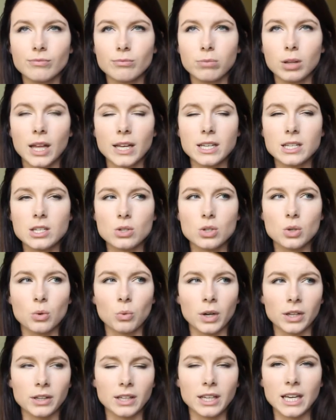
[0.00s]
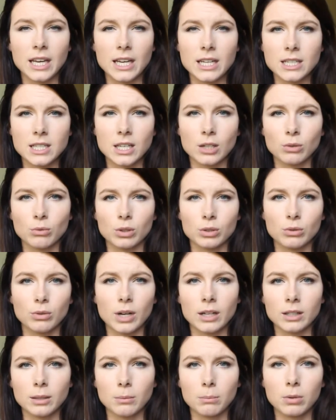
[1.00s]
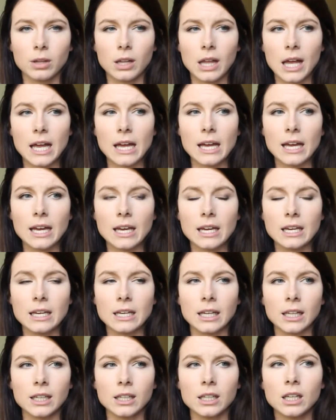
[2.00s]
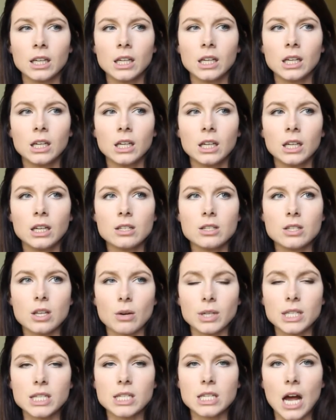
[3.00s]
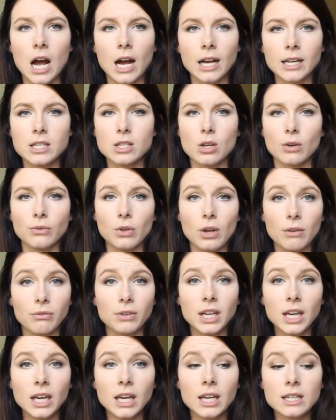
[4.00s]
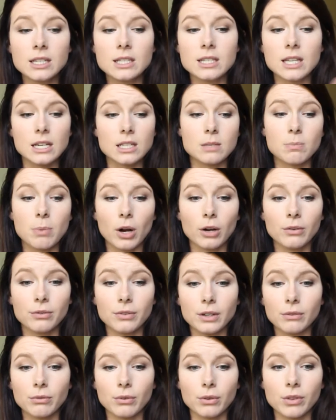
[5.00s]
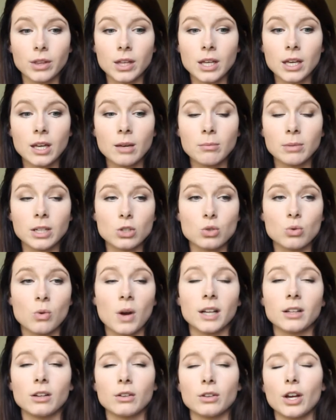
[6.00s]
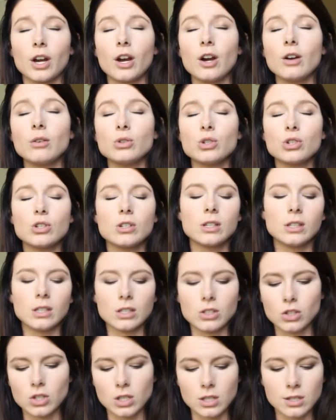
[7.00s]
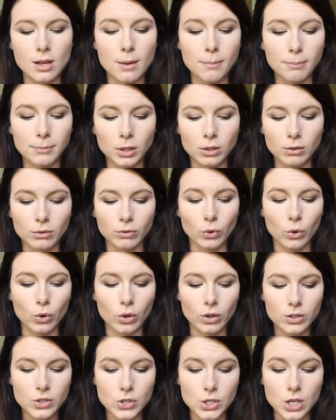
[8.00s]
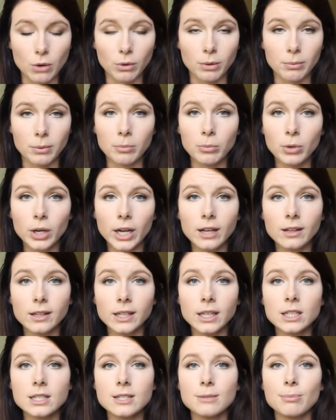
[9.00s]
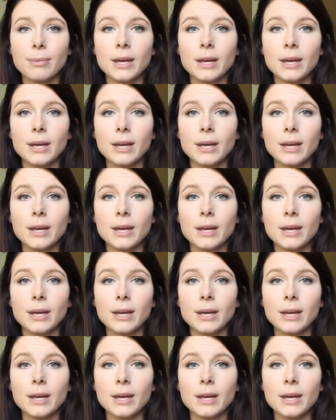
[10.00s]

place to where the kids can run around and play, and so it's nice. So if you have kids, that's perfect for them, and it's right on the ocean. It's just beautiful. So remember Elliott's